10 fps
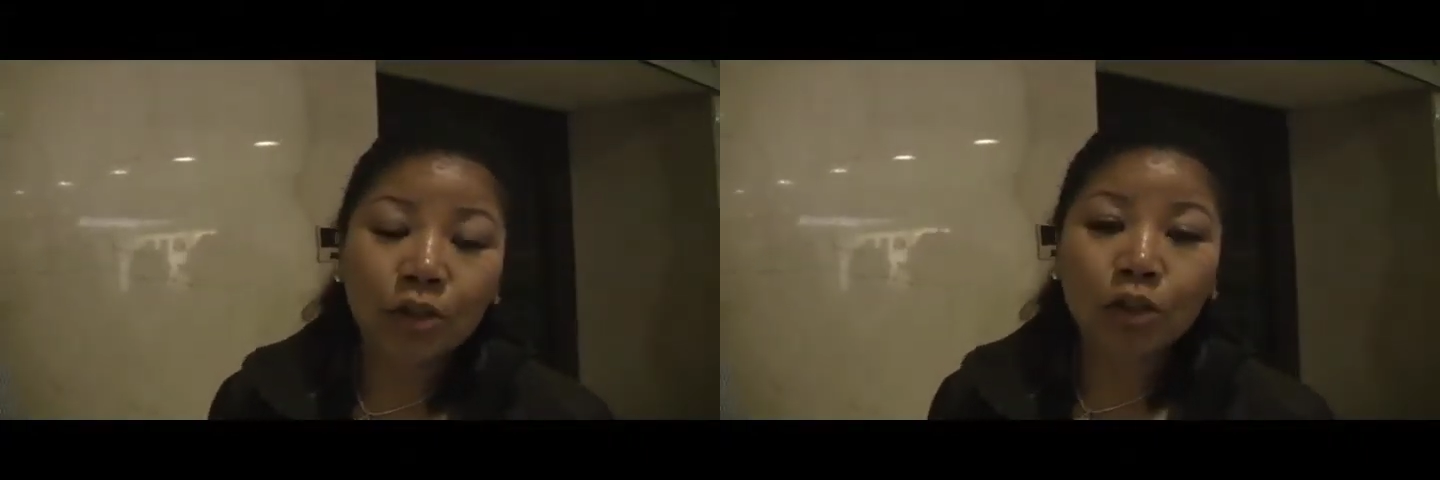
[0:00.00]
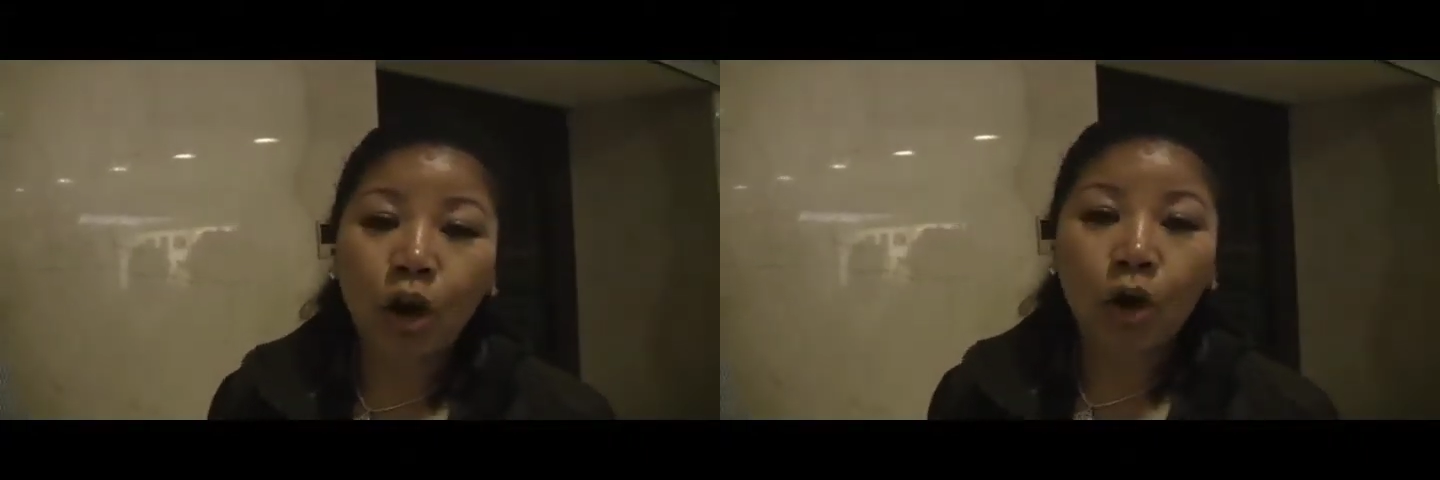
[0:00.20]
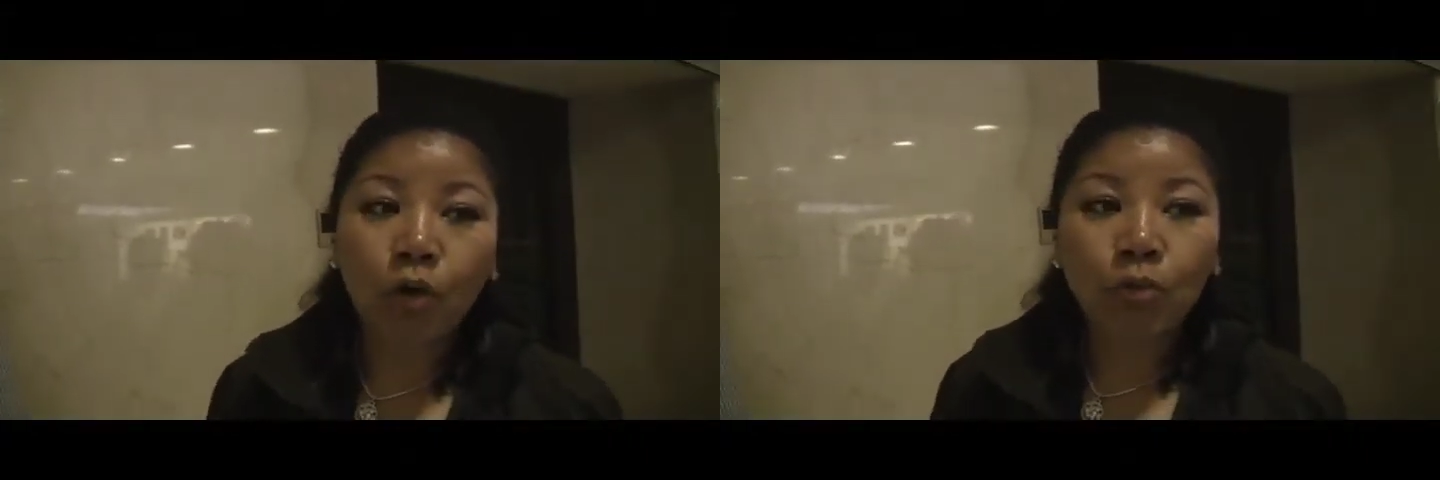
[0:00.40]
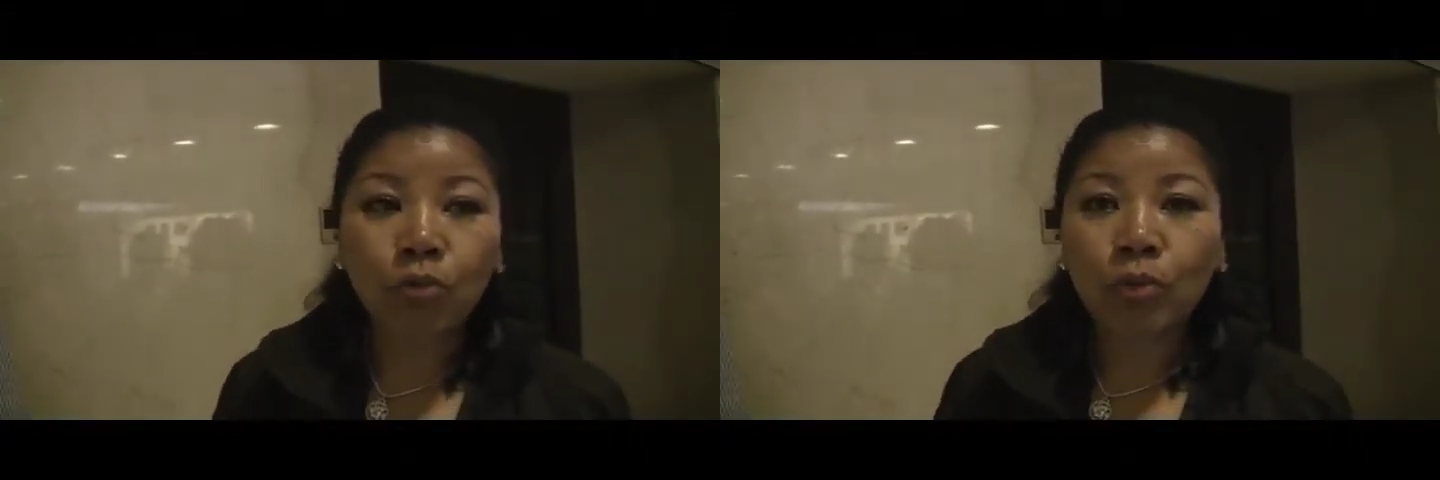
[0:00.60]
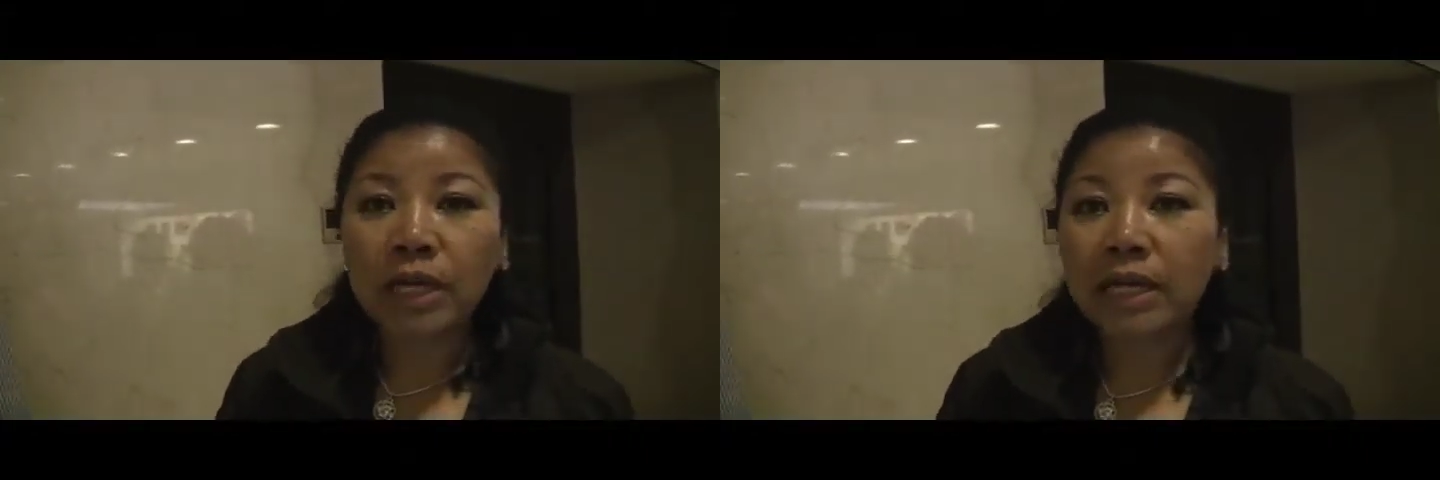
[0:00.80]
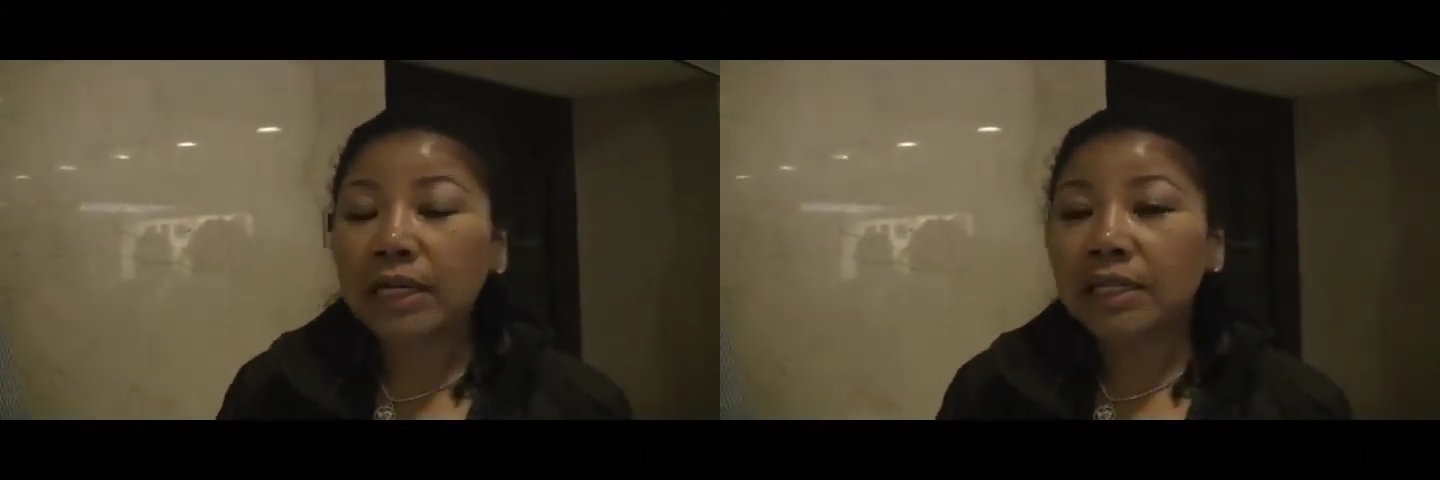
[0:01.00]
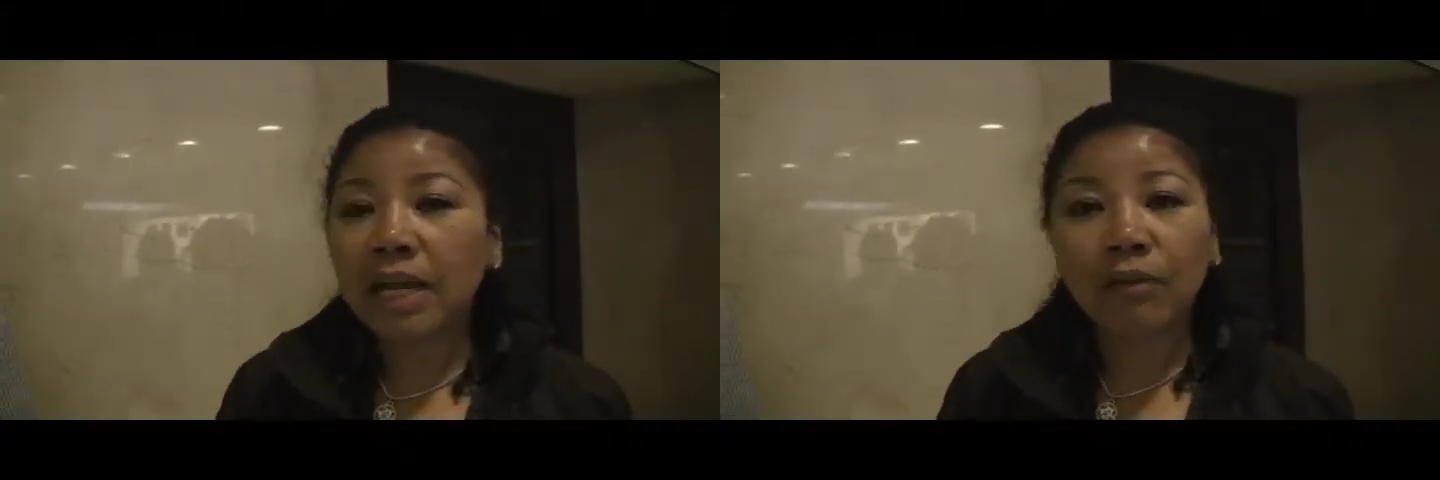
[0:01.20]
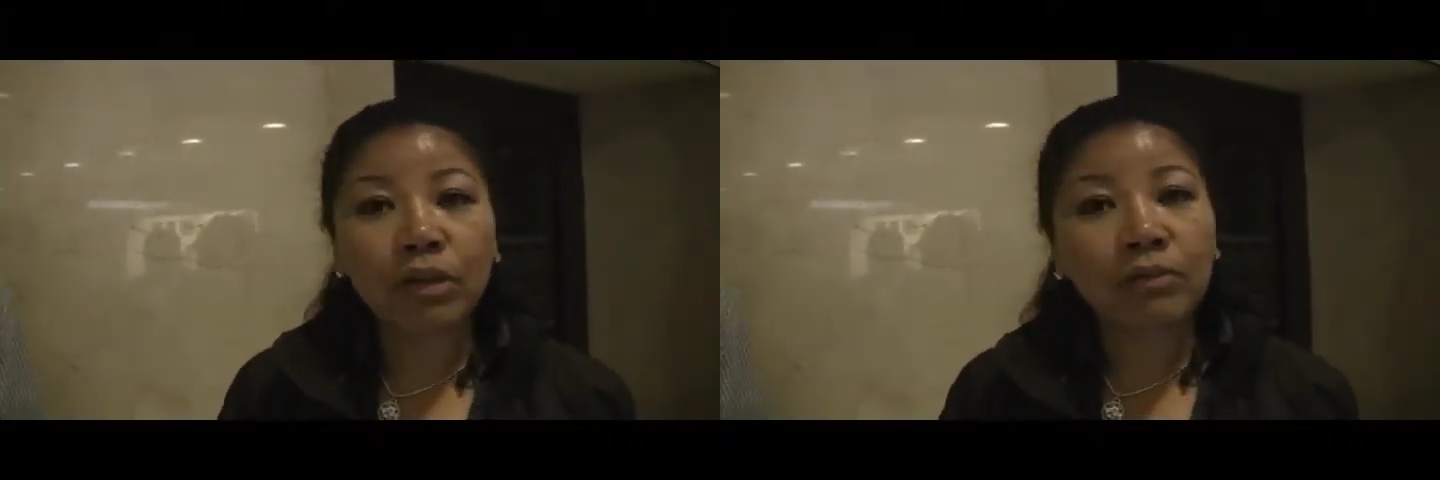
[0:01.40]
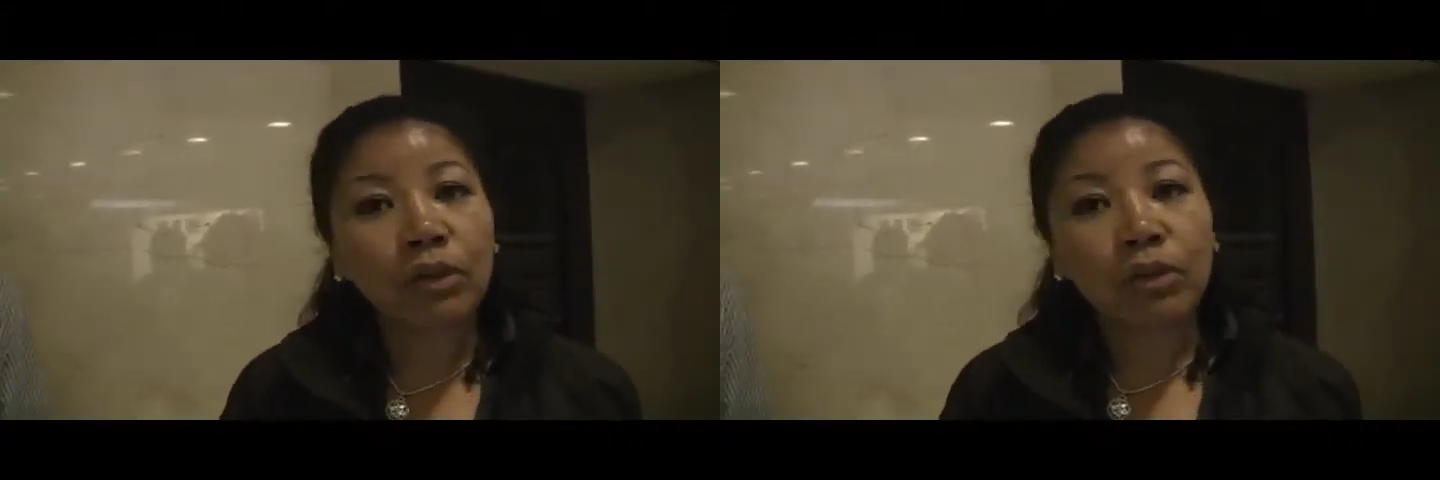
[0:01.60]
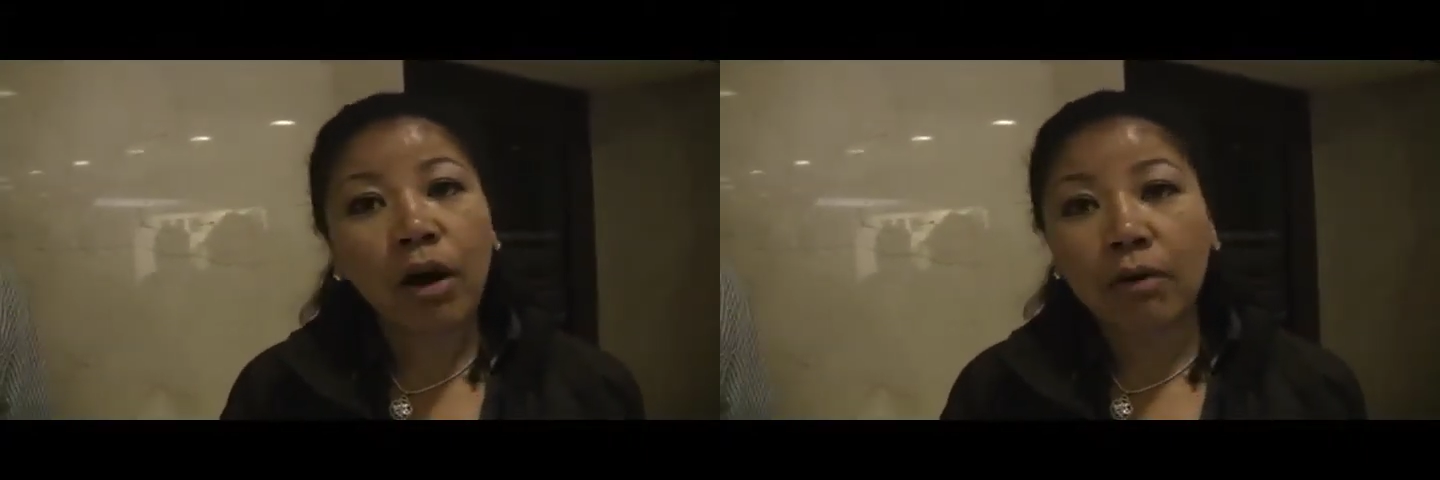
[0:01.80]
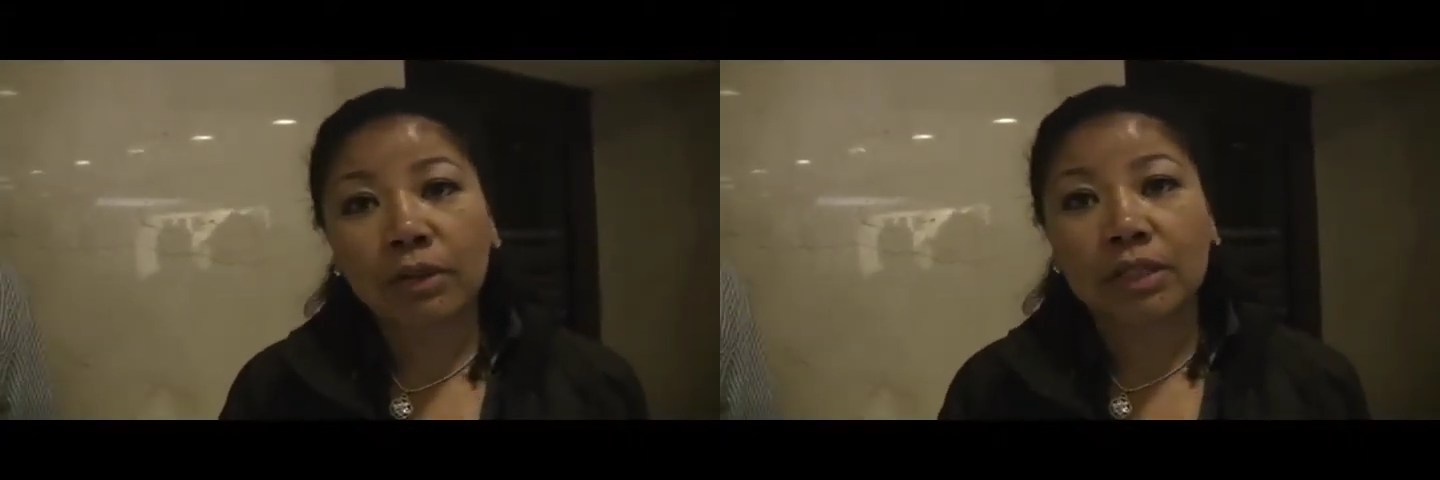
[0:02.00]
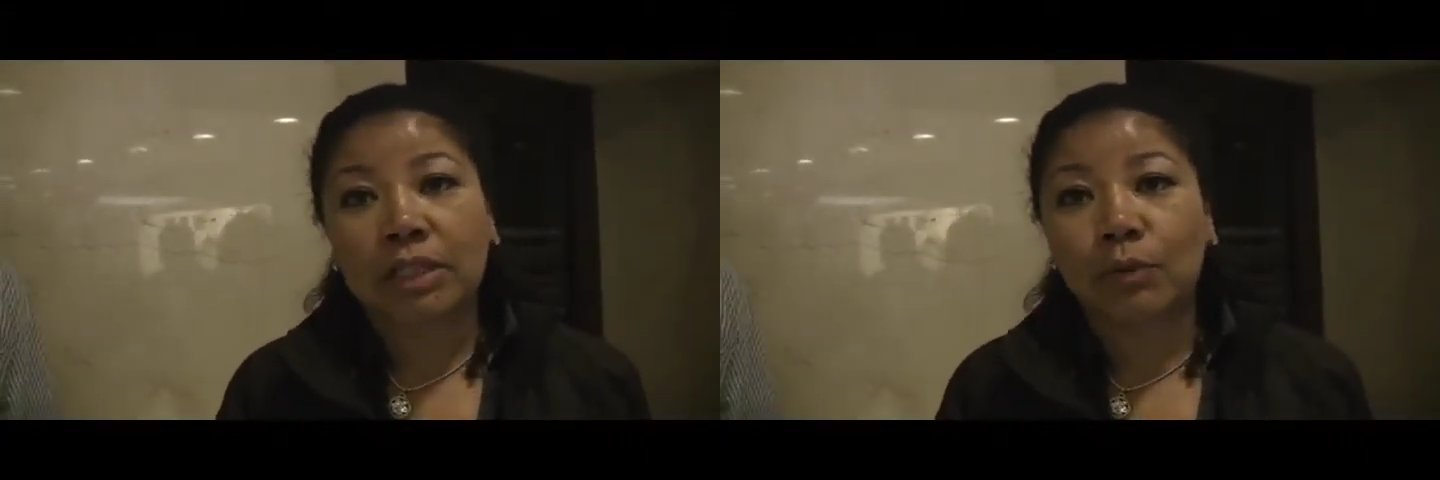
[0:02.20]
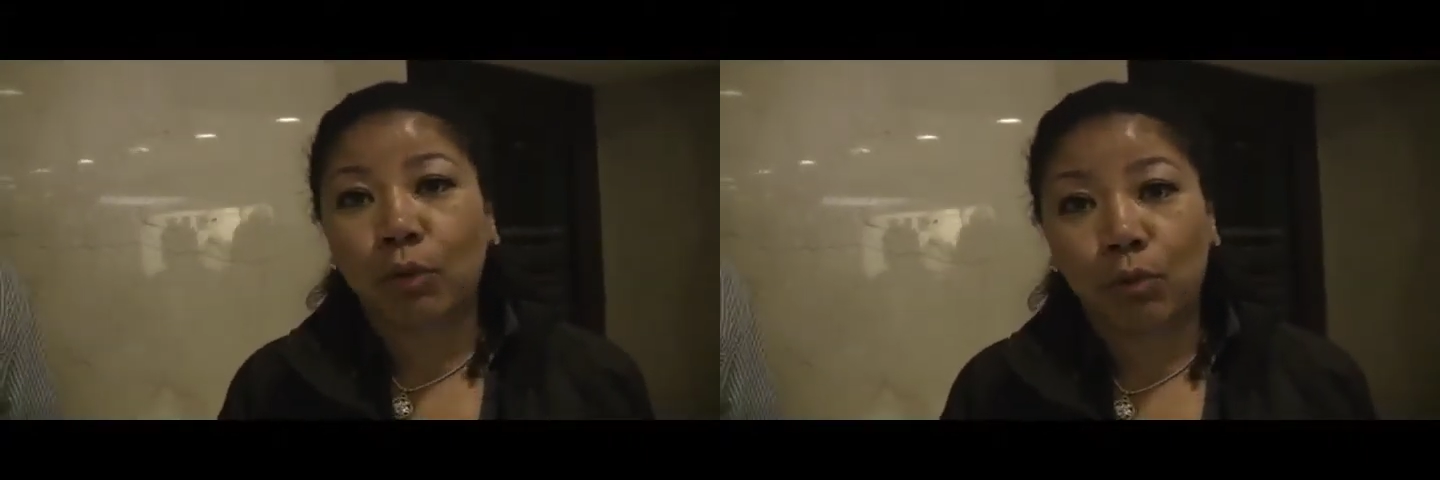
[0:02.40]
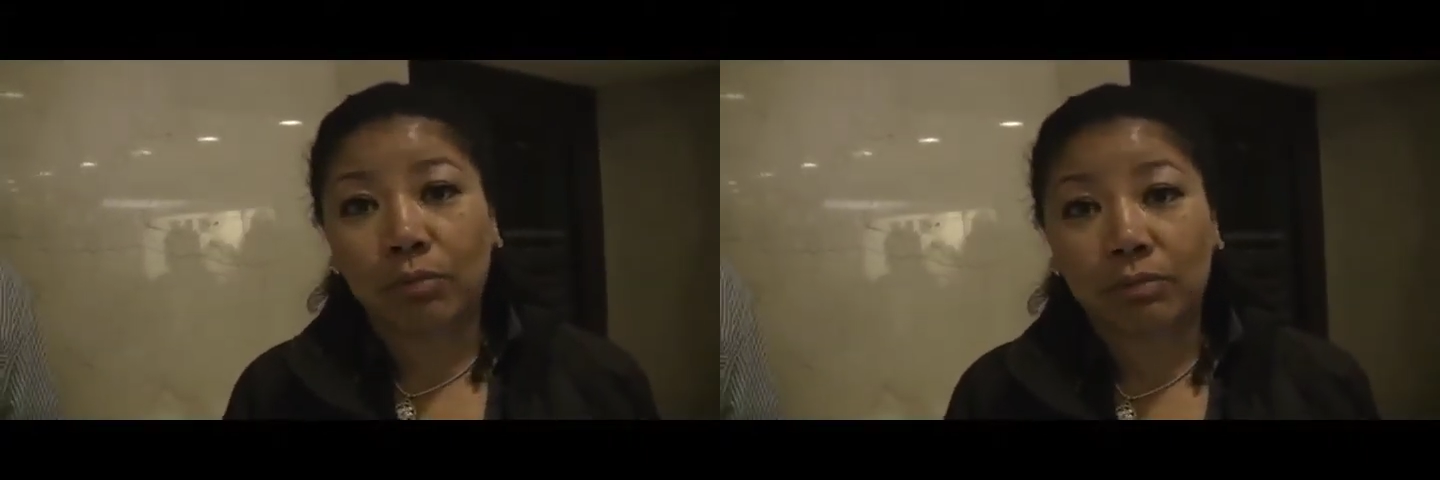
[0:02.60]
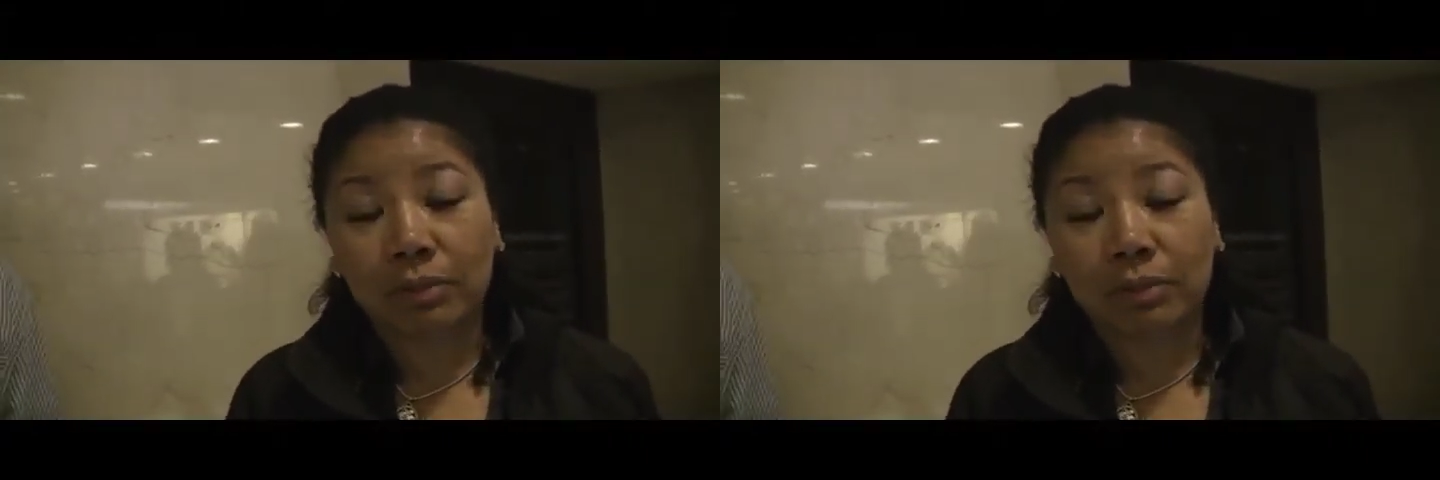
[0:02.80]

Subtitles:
So we never even thought that she would